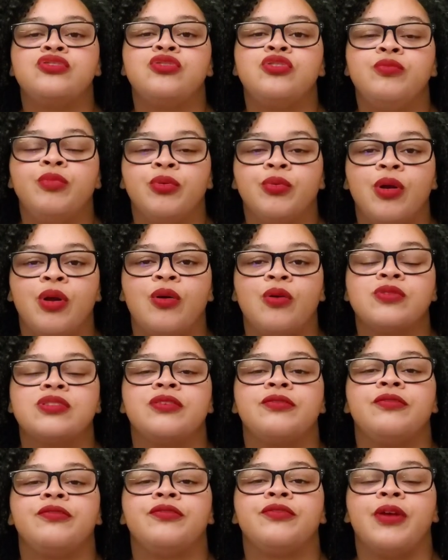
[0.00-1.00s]
tuberose
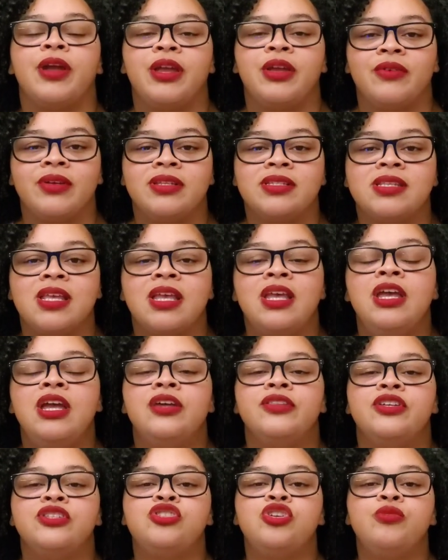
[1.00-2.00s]
fragrance.
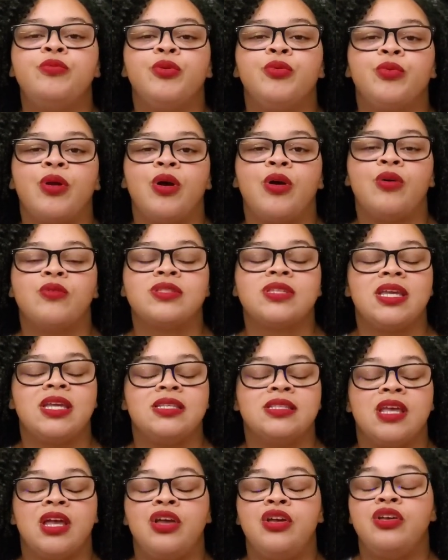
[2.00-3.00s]
The tuberose
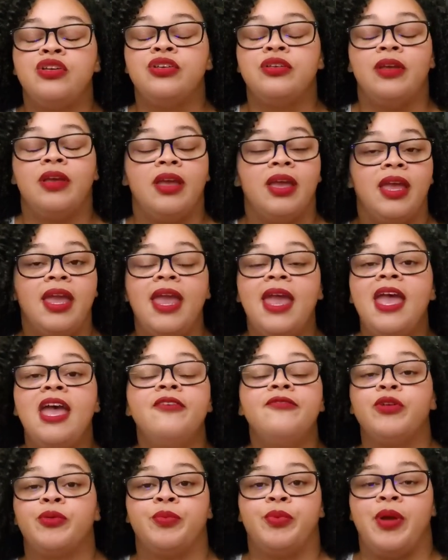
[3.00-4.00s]
is
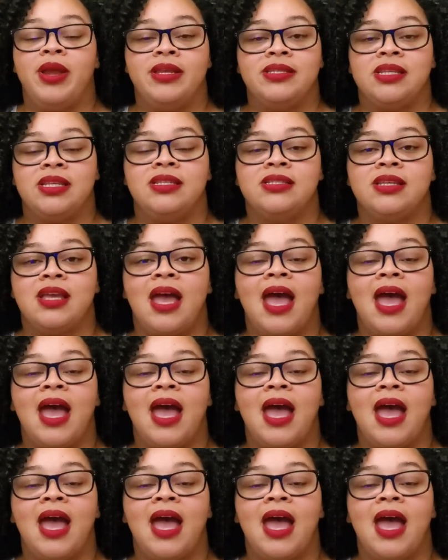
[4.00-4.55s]
ever present.